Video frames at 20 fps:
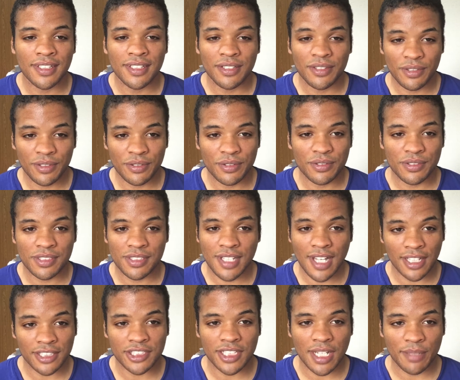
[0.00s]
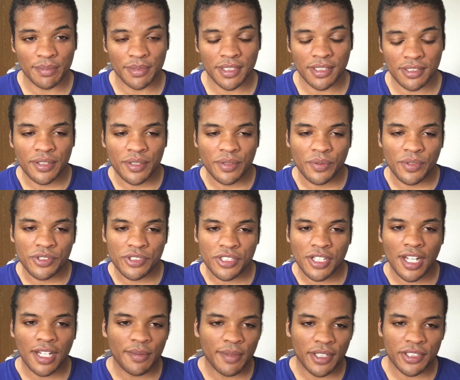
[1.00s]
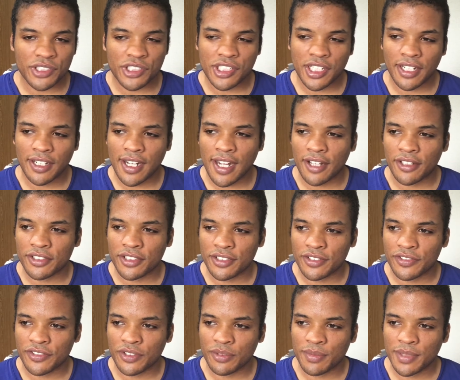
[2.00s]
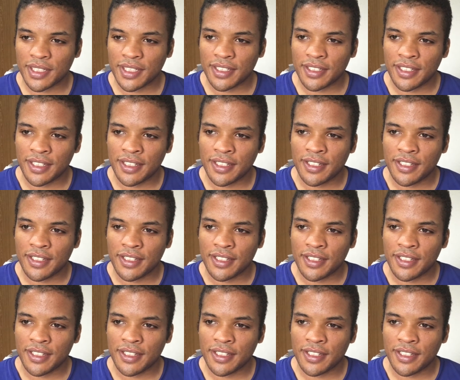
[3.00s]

who's not Japanese. Let's talk about share houses for a minute.